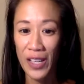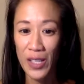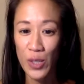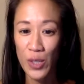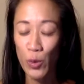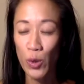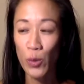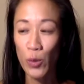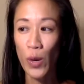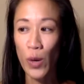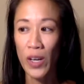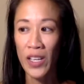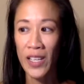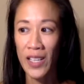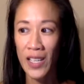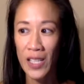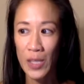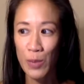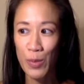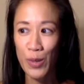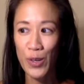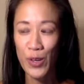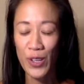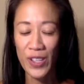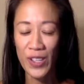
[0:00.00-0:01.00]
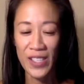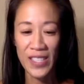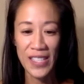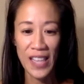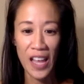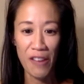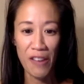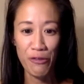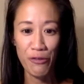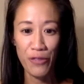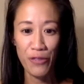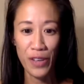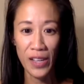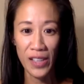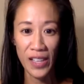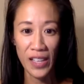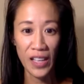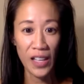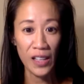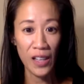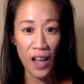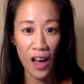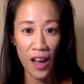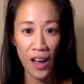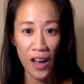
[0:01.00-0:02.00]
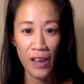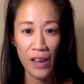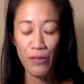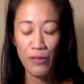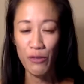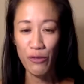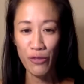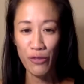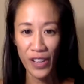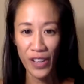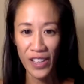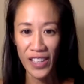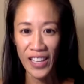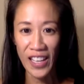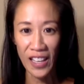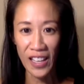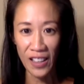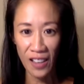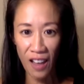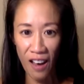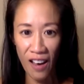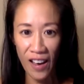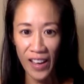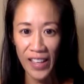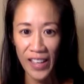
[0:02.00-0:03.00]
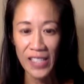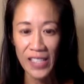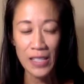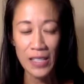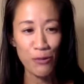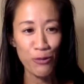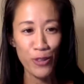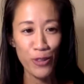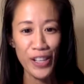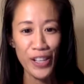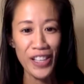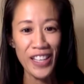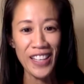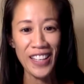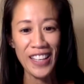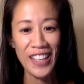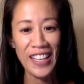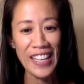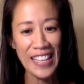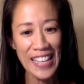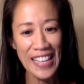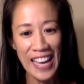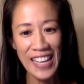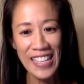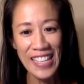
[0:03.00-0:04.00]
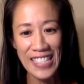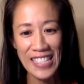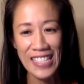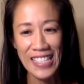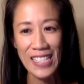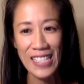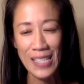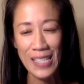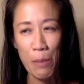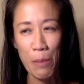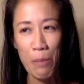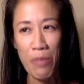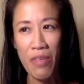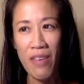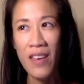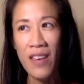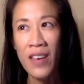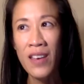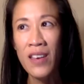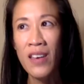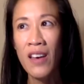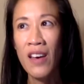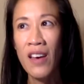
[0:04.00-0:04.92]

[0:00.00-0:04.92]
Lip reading: Do we want to experience life feeling alive and feeling aligned and feeling connected to something?